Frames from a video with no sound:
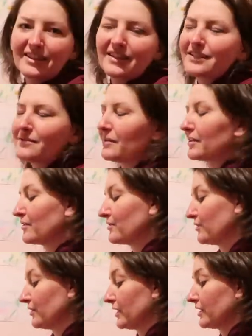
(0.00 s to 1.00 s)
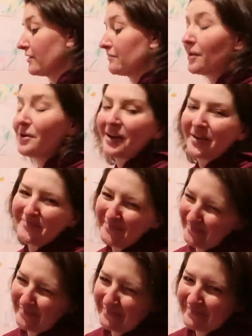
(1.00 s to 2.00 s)
they seem like they're truly in love. Okay.
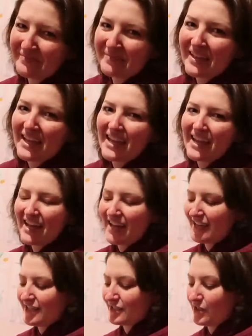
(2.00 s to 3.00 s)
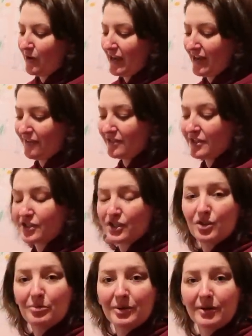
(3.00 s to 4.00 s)
Here we go. So I have these.
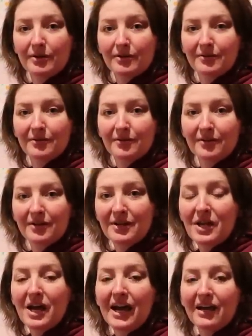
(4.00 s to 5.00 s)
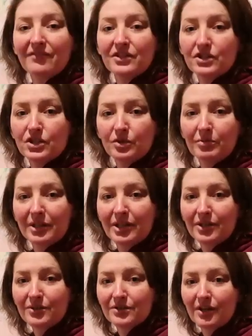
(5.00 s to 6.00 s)
We're one minute in. I have these two
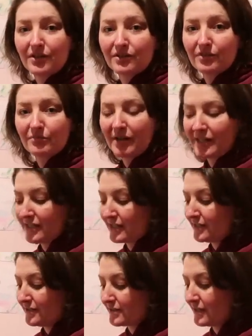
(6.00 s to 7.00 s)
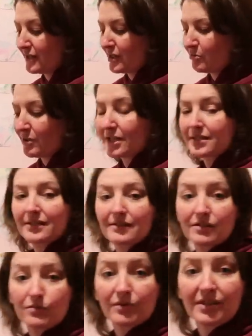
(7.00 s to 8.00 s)
pillows under my knees because
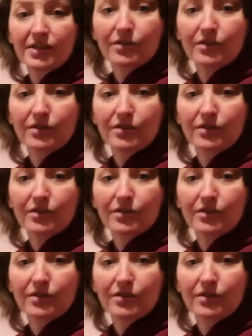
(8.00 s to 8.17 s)
this is what they